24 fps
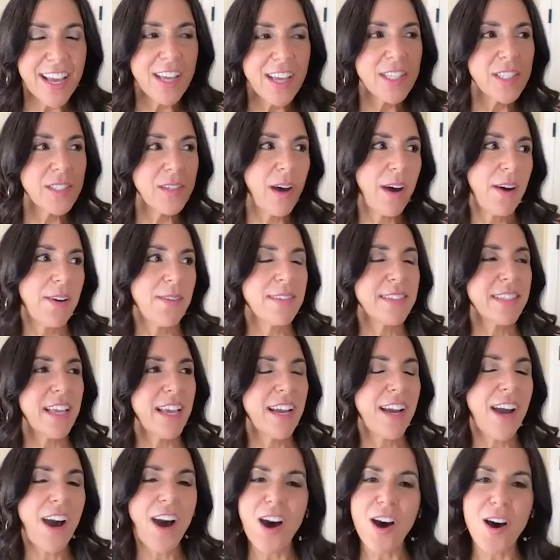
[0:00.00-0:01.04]
So I was
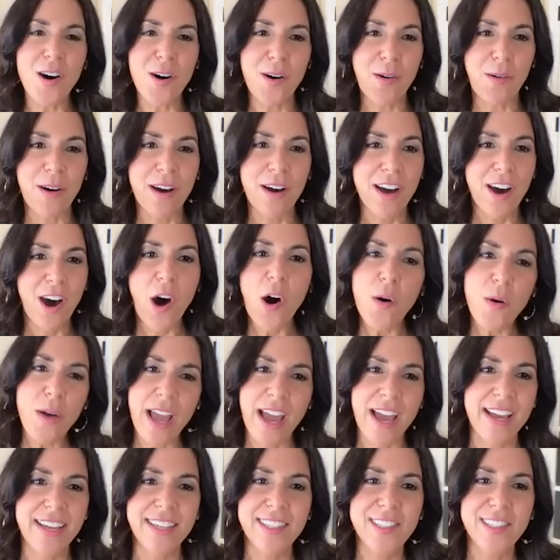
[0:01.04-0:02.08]
like, oh, okay.